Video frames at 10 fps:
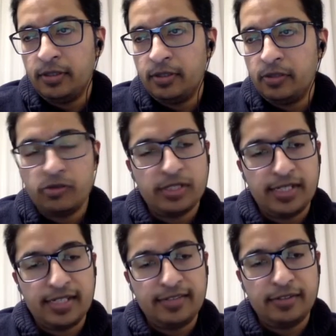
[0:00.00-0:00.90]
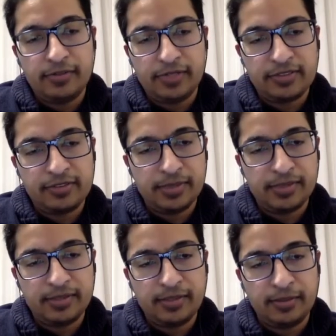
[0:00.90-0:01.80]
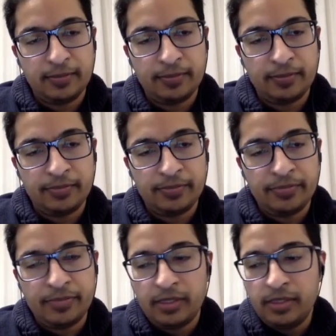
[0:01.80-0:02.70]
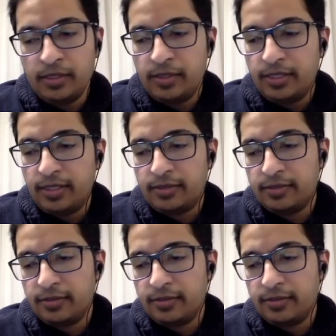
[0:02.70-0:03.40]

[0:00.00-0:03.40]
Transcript: crucial lesson of Ashtama Sani that